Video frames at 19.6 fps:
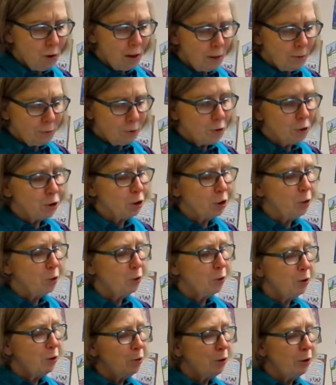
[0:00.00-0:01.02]
I will show
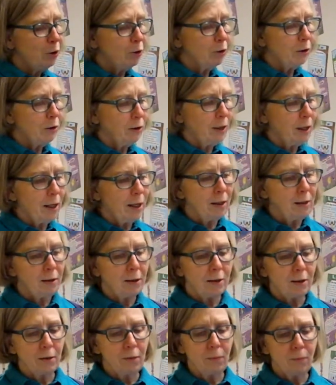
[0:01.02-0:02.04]
you your class.
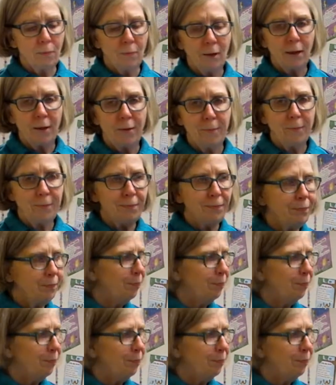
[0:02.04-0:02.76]
Um,